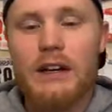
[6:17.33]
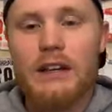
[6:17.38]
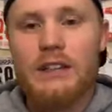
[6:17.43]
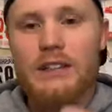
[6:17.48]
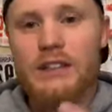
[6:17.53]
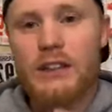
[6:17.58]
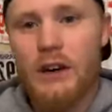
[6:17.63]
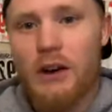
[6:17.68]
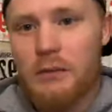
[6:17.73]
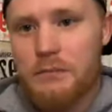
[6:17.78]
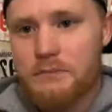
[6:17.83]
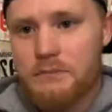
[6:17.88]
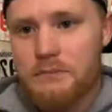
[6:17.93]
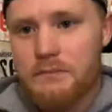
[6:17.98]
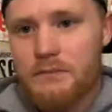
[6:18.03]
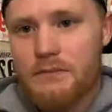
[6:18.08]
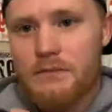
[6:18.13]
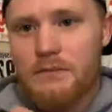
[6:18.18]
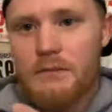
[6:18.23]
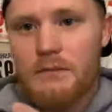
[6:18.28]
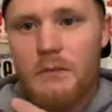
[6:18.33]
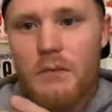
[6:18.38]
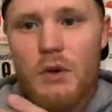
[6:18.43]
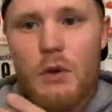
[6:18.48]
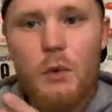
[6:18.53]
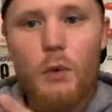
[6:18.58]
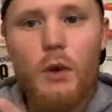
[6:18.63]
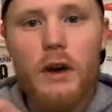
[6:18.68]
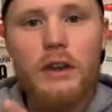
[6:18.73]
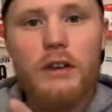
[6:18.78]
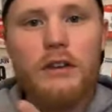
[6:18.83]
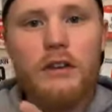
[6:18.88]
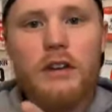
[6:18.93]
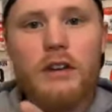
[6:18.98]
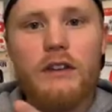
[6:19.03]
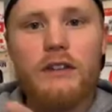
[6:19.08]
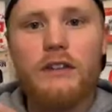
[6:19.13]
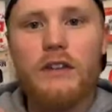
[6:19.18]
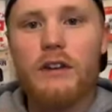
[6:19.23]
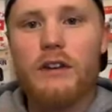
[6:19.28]
So what you
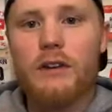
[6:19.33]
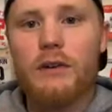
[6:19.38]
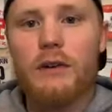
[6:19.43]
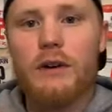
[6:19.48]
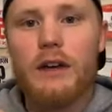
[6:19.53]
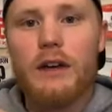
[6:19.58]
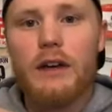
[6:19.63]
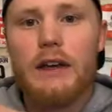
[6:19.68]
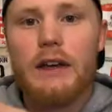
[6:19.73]
can do